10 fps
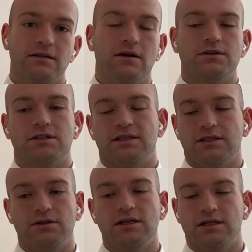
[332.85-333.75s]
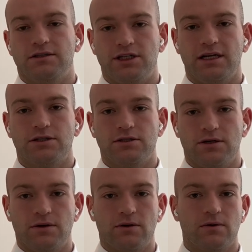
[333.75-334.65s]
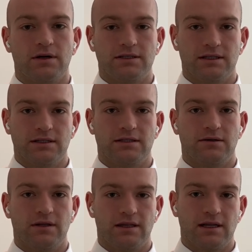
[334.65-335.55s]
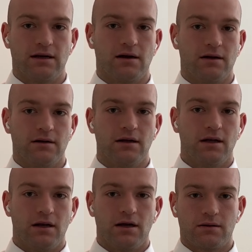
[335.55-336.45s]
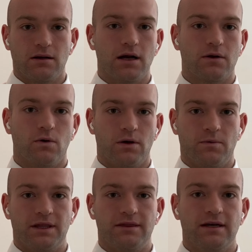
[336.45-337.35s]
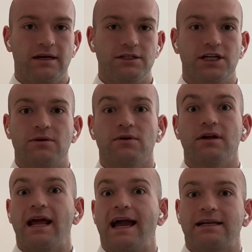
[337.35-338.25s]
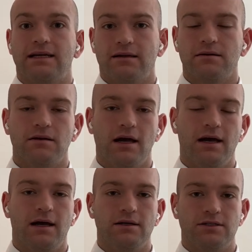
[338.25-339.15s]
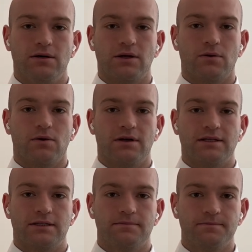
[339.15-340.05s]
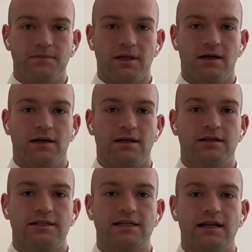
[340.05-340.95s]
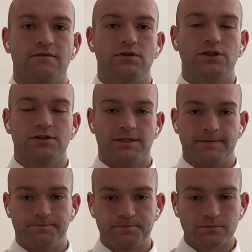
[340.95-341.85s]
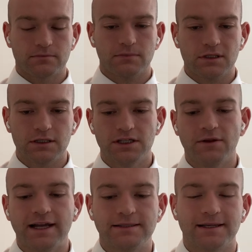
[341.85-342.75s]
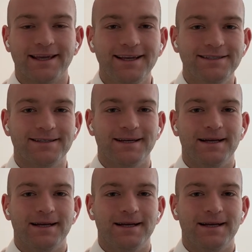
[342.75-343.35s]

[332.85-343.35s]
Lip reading: No, it just says you need to change your zoning ordinances so that they are in accord with the general enacting zoning ordinance in the state of New Jersey. So that's the case.